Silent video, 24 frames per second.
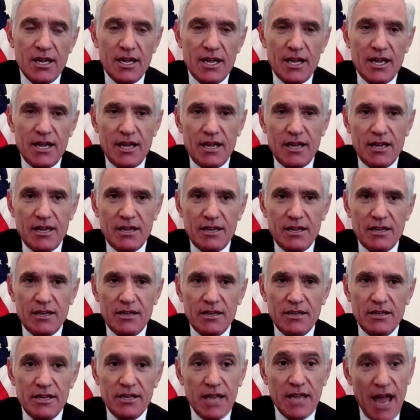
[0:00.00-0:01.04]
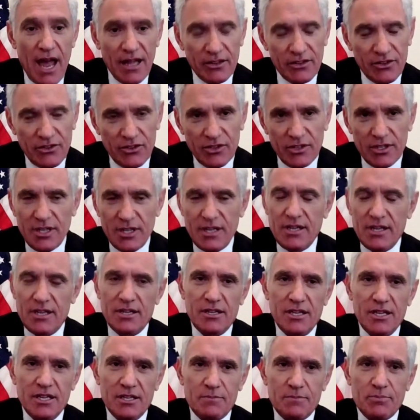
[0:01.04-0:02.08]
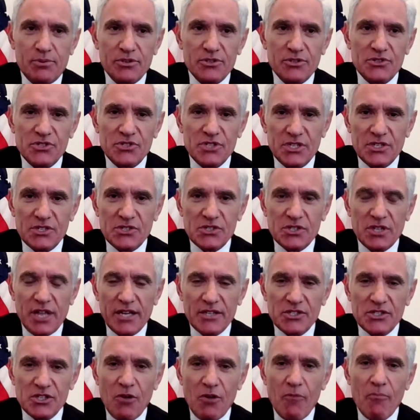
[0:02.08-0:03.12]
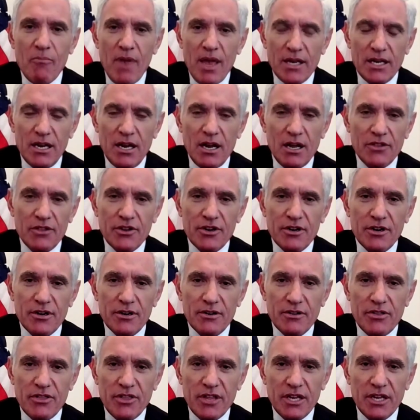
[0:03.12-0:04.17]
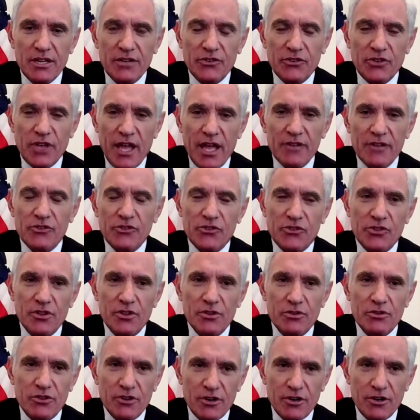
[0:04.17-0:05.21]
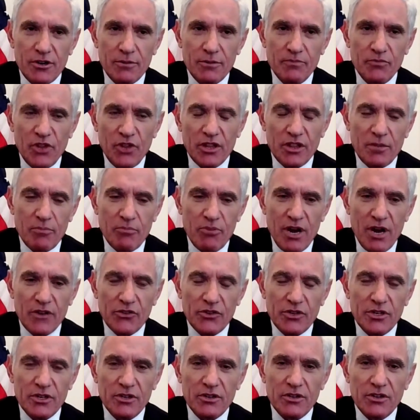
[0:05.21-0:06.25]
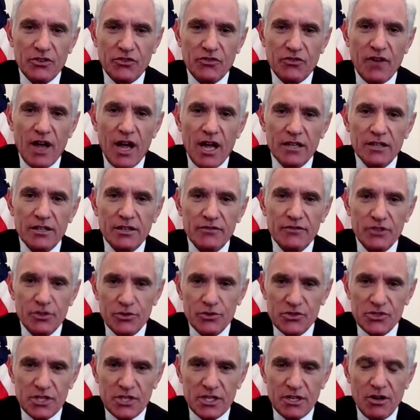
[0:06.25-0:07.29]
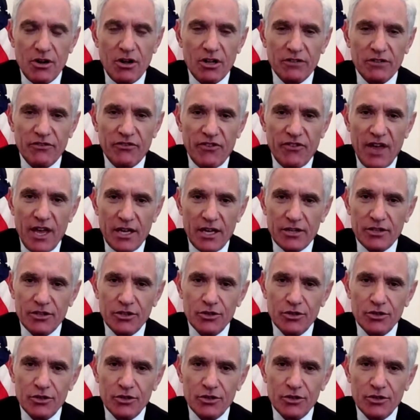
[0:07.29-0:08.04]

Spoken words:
Yet it persists like so many other things, hence the term that the president is fond of using called fake